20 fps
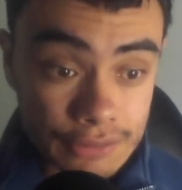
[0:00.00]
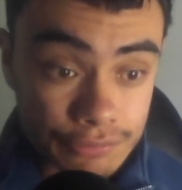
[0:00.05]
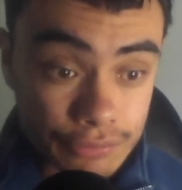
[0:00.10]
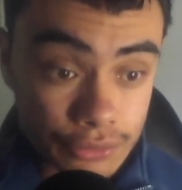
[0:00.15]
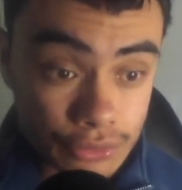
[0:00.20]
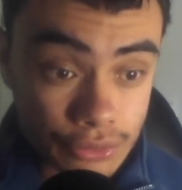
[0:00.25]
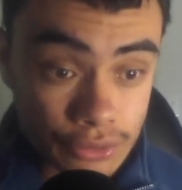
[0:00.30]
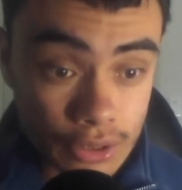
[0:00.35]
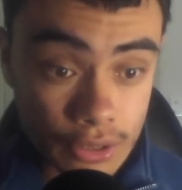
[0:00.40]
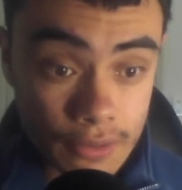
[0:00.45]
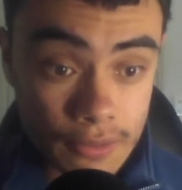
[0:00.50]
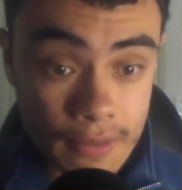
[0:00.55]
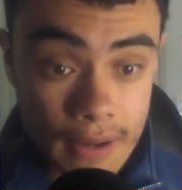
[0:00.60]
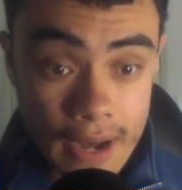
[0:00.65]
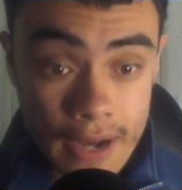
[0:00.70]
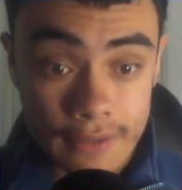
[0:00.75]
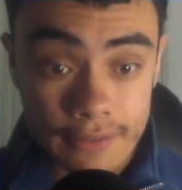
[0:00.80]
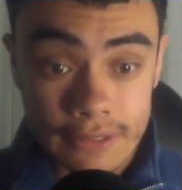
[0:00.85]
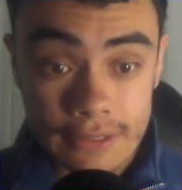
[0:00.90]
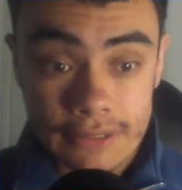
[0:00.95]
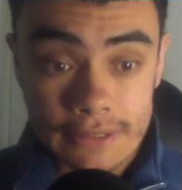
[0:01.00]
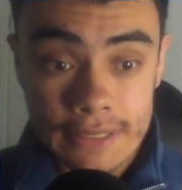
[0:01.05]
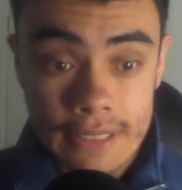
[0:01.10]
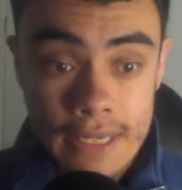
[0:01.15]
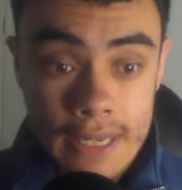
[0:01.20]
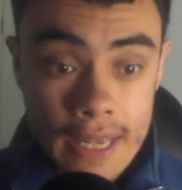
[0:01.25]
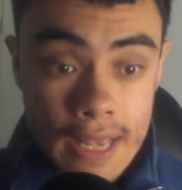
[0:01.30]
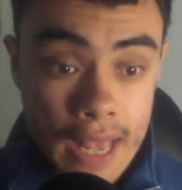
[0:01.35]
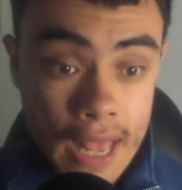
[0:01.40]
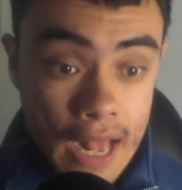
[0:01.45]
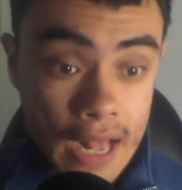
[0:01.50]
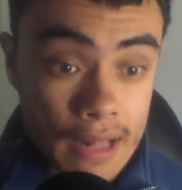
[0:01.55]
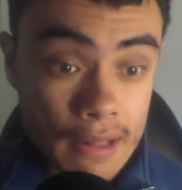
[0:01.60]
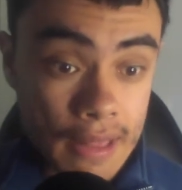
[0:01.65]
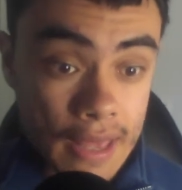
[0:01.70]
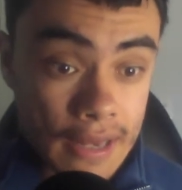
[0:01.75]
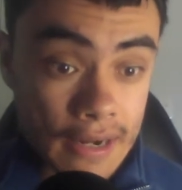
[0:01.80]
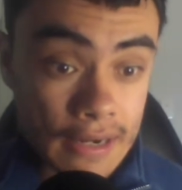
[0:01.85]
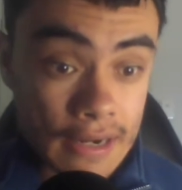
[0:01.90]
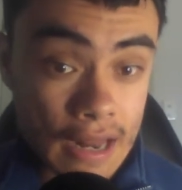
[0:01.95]
I thought Tohu Harris
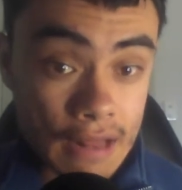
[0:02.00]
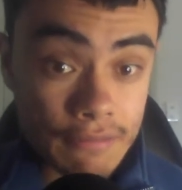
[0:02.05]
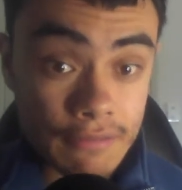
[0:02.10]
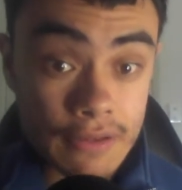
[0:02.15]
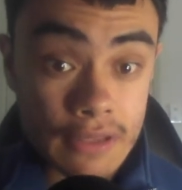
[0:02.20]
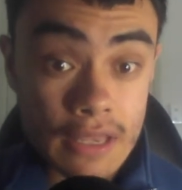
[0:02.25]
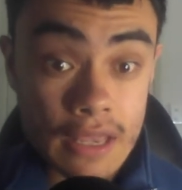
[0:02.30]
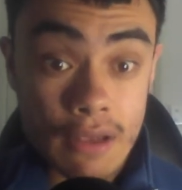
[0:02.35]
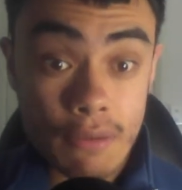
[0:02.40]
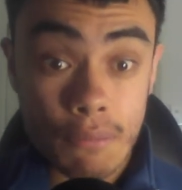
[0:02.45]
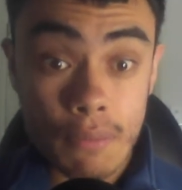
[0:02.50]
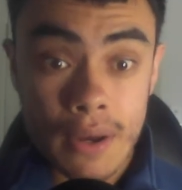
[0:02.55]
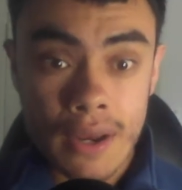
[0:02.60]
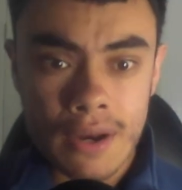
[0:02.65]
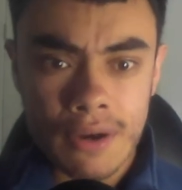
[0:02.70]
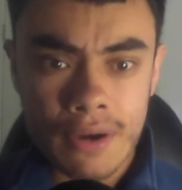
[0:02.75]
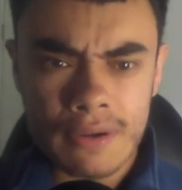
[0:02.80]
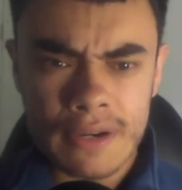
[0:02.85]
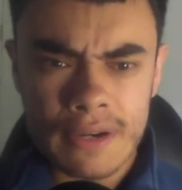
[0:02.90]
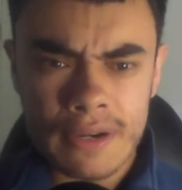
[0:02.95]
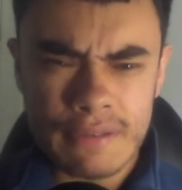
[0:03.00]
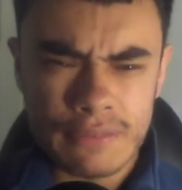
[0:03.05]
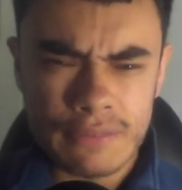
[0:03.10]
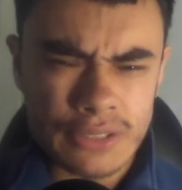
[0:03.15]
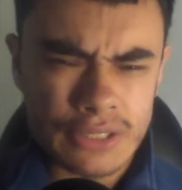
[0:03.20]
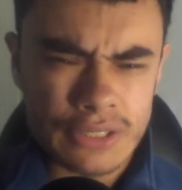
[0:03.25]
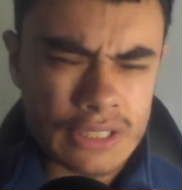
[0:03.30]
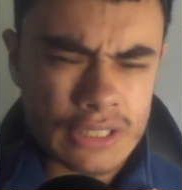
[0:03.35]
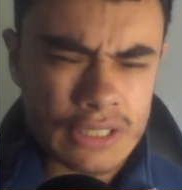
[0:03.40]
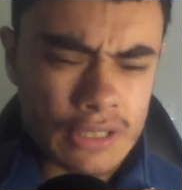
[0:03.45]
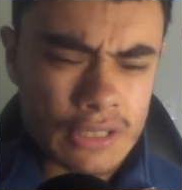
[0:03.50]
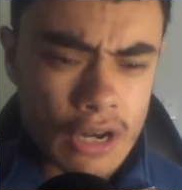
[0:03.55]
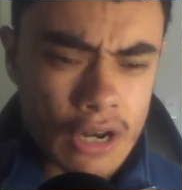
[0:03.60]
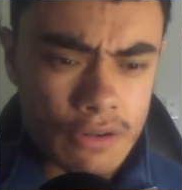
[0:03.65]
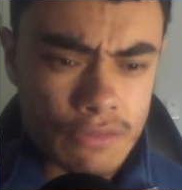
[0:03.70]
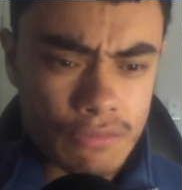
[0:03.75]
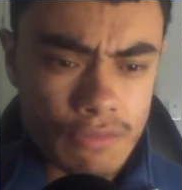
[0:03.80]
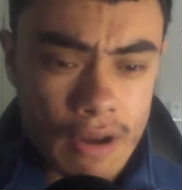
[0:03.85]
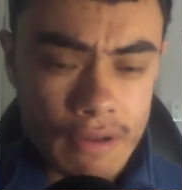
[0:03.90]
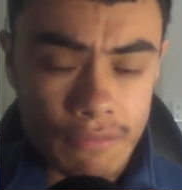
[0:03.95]
had another year where he was, you
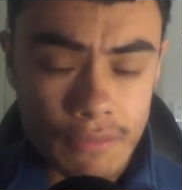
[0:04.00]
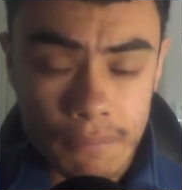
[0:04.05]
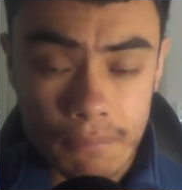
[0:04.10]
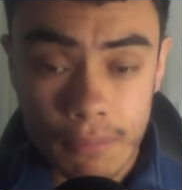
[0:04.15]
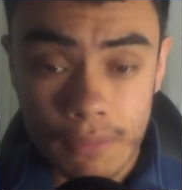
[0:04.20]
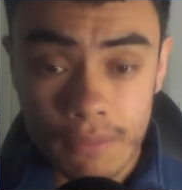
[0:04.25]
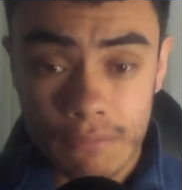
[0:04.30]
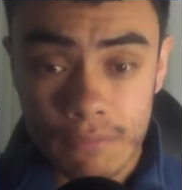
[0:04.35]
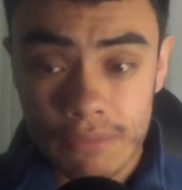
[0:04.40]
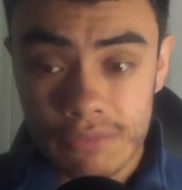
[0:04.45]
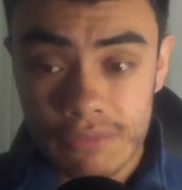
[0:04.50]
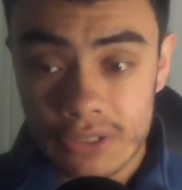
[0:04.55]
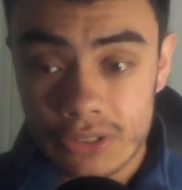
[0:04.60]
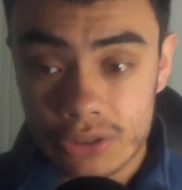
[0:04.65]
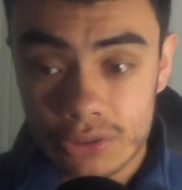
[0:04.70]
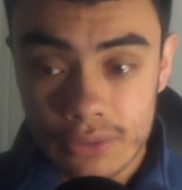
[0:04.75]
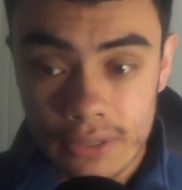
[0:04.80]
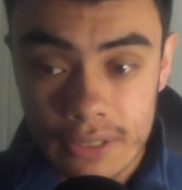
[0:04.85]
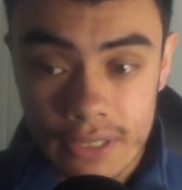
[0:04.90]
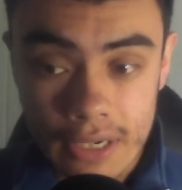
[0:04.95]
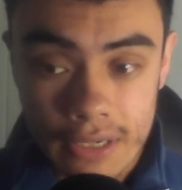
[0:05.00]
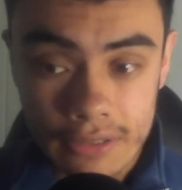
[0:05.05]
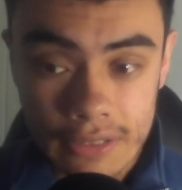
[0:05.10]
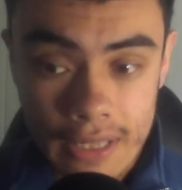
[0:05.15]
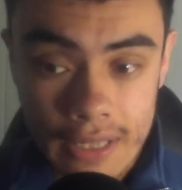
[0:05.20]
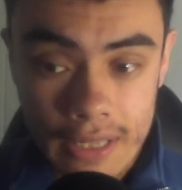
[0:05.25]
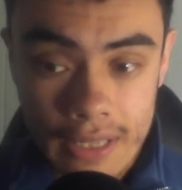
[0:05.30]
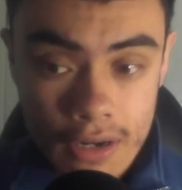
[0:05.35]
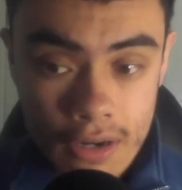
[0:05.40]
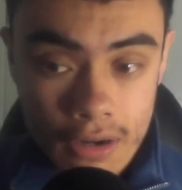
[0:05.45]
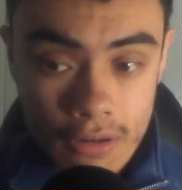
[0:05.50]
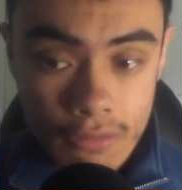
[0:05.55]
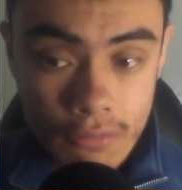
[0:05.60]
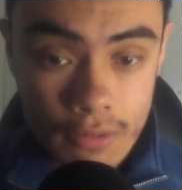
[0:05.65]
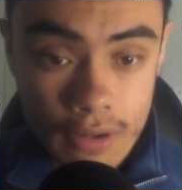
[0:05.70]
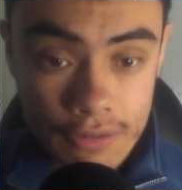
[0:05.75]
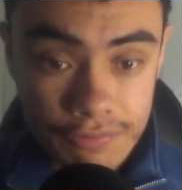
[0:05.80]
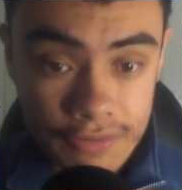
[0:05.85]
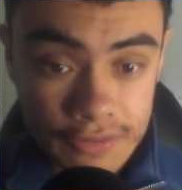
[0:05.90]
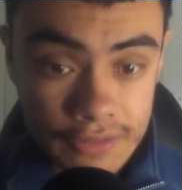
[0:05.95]
know, raveled with injury, you know, that
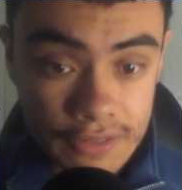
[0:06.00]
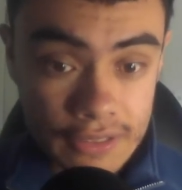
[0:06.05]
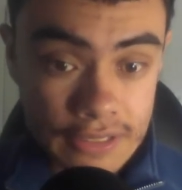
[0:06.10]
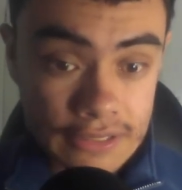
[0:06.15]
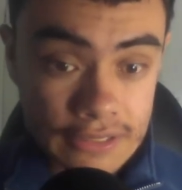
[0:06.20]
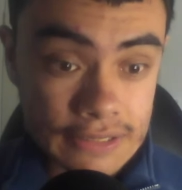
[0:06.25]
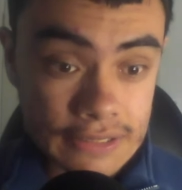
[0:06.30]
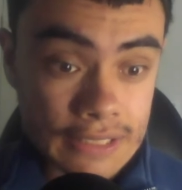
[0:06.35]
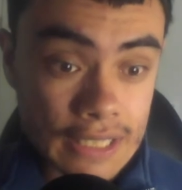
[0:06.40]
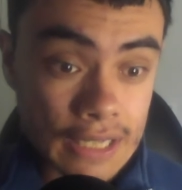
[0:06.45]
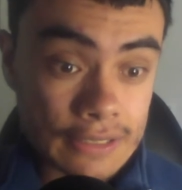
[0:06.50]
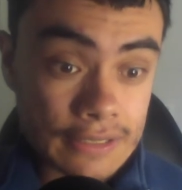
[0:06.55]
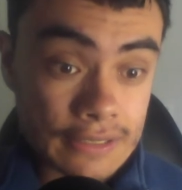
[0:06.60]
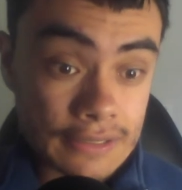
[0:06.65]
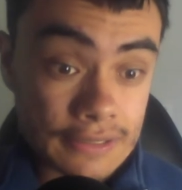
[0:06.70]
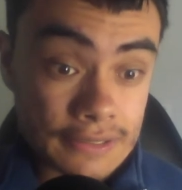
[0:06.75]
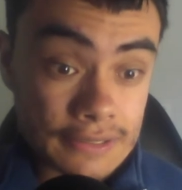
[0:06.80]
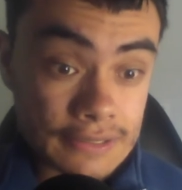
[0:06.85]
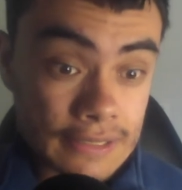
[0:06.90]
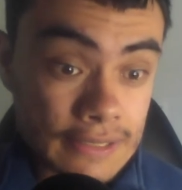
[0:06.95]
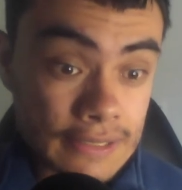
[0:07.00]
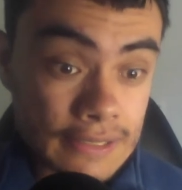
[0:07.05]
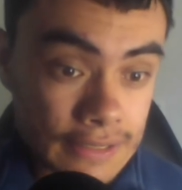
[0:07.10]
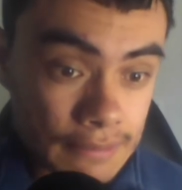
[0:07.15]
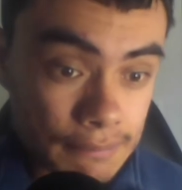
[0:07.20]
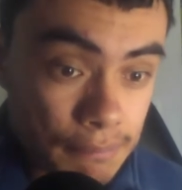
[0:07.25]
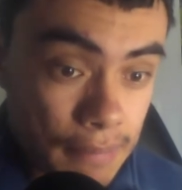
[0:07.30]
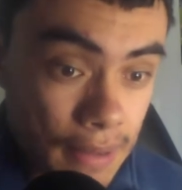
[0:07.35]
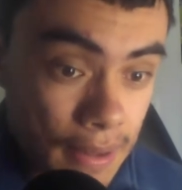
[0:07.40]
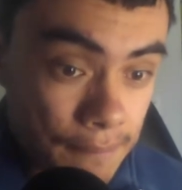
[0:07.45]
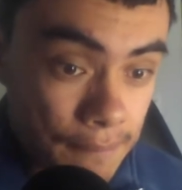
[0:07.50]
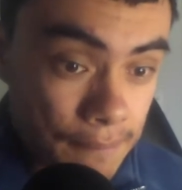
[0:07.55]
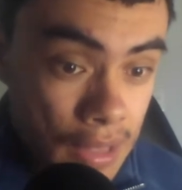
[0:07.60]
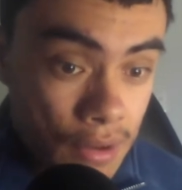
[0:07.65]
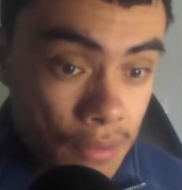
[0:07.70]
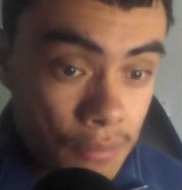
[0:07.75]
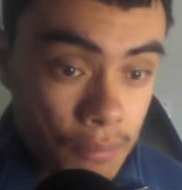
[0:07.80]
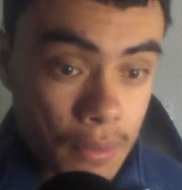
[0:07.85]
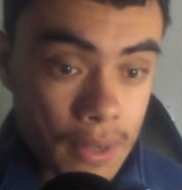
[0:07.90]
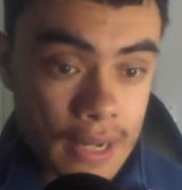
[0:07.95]
really affected his start to the season, but
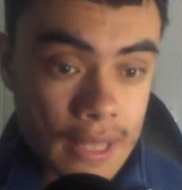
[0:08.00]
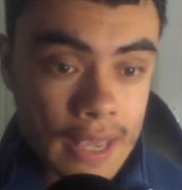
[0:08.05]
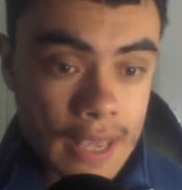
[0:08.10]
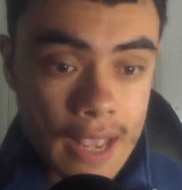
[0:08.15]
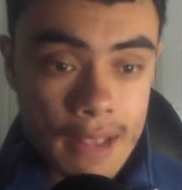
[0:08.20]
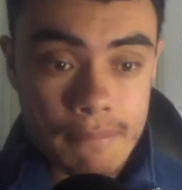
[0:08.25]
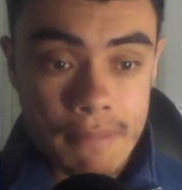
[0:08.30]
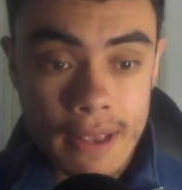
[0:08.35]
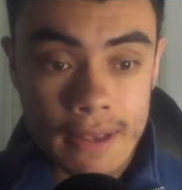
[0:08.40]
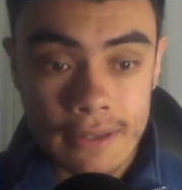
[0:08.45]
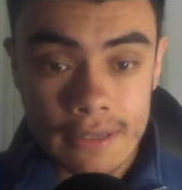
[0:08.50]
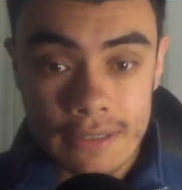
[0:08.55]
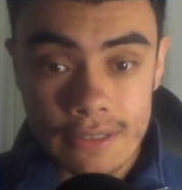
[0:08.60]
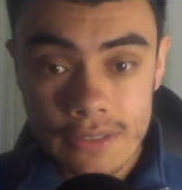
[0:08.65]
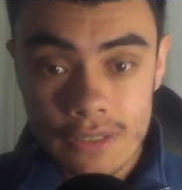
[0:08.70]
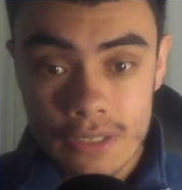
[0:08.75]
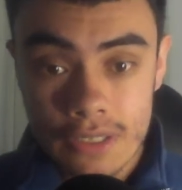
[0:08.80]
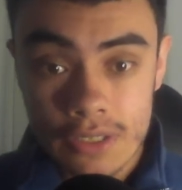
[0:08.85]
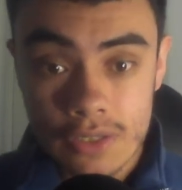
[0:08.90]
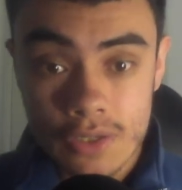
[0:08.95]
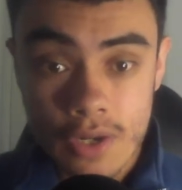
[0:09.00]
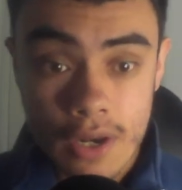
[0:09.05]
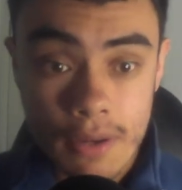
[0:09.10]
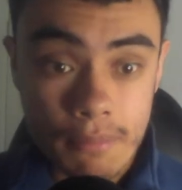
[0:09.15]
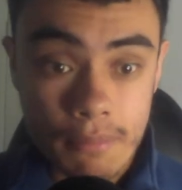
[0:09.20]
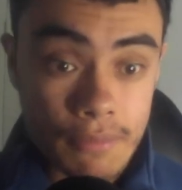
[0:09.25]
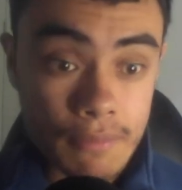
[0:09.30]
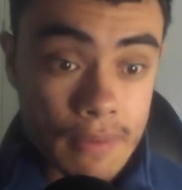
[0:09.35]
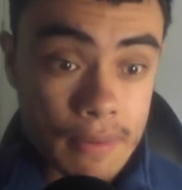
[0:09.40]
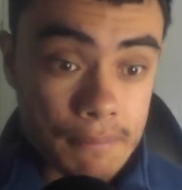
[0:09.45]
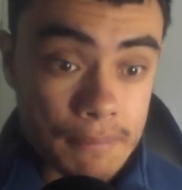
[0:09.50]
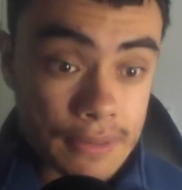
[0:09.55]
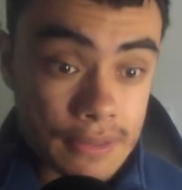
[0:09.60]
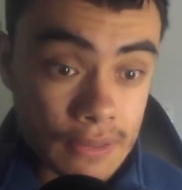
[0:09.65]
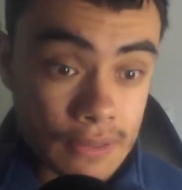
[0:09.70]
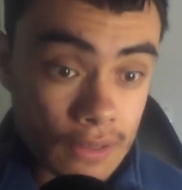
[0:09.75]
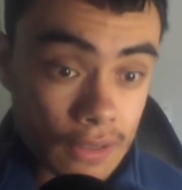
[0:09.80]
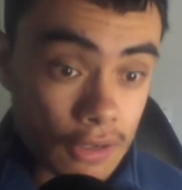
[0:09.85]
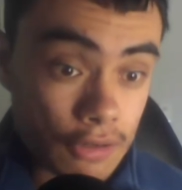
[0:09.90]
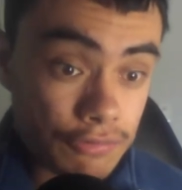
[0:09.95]
when he came back into the team in
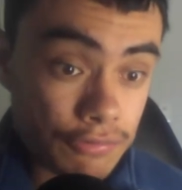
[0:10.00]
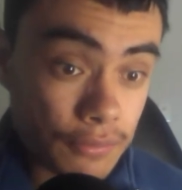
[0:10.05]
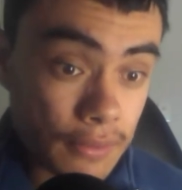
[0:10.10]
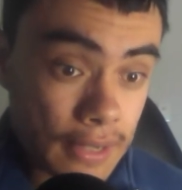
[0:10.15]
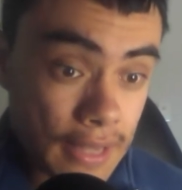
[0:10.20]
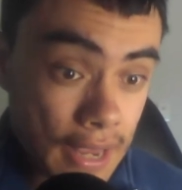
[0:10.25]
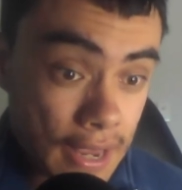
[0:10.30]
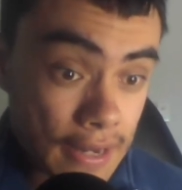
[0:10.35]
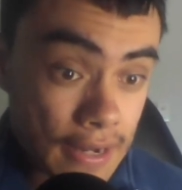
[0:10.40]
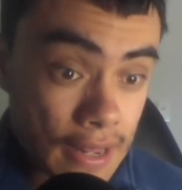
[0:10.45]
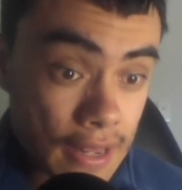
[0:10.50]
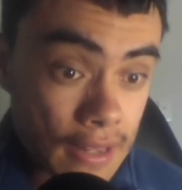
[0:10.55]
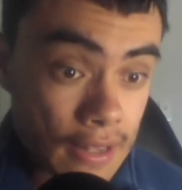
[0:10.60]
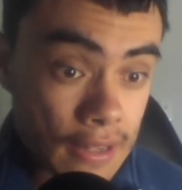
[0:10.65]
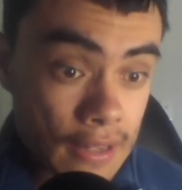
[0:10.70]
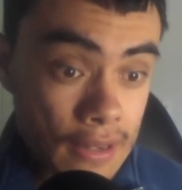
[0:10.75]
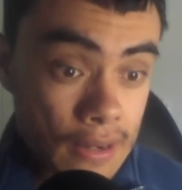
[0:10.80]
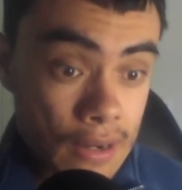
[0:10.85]
particular, I thought he had a